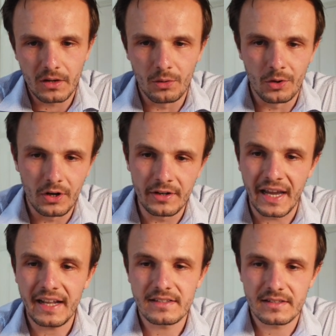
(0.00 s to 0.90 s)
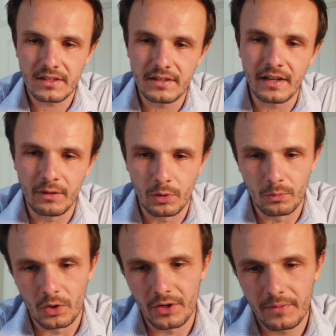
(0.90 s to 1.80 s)
or Enhanced
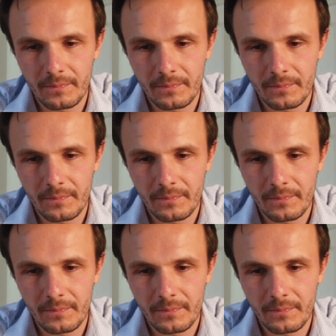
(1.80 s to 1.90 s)
911.